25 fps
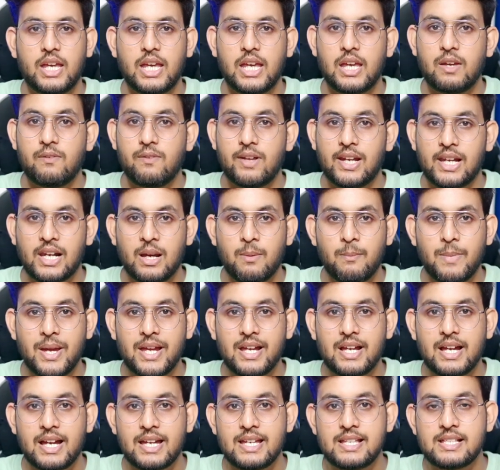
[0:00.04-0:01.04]
Hey, welcome back
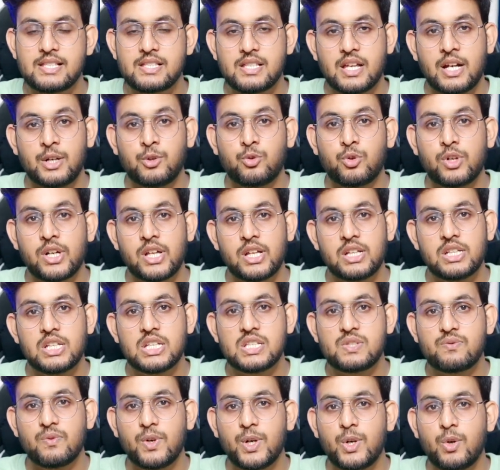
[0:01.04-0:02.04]
guys, and today in
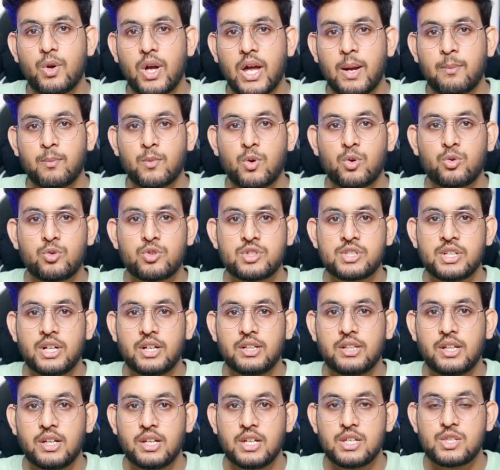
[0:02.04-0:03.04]
this video I am going to share
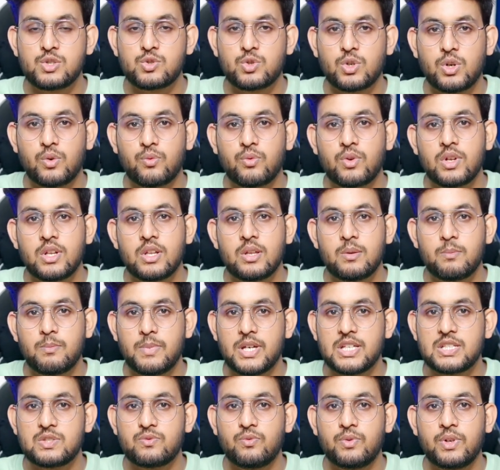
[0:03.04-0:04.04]
the list of
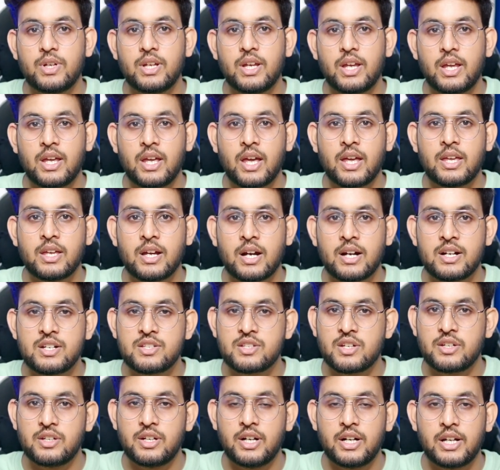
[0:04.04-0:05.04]
best free A I art
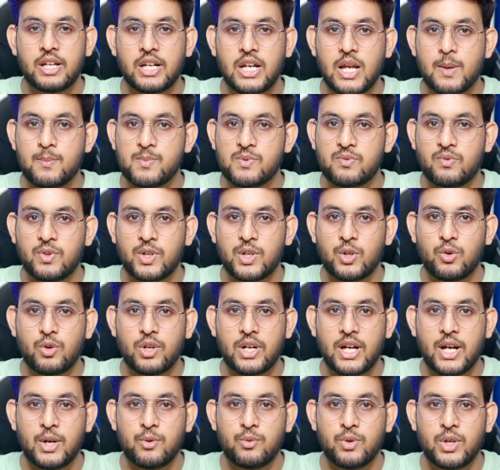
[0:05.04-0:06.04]
generator apps for your
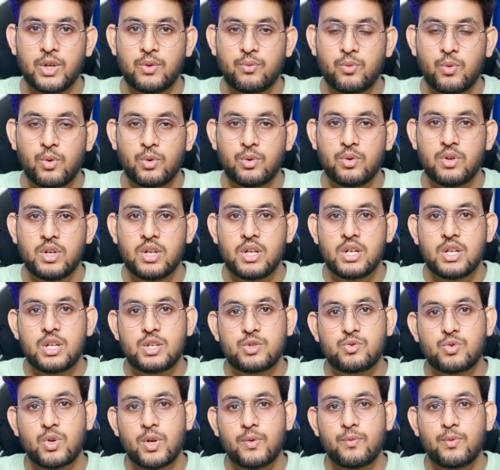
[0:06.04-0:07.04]
Android phone.
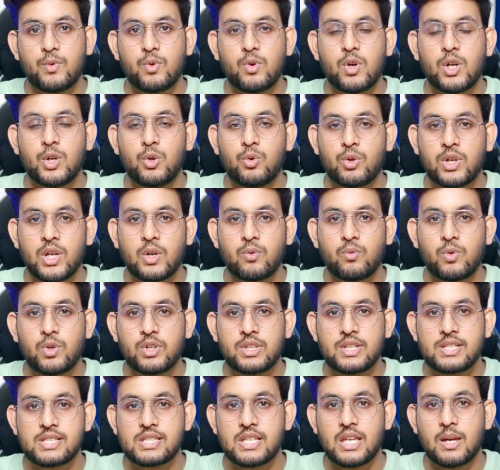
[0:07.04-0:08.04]
So if you are looking for
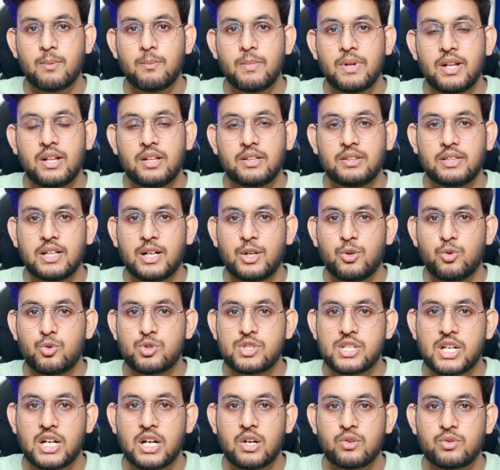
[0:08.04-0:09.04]
the same, then do
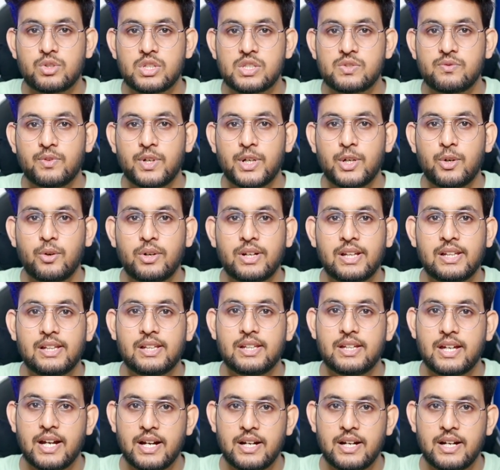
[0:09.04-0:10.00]
check out this video till the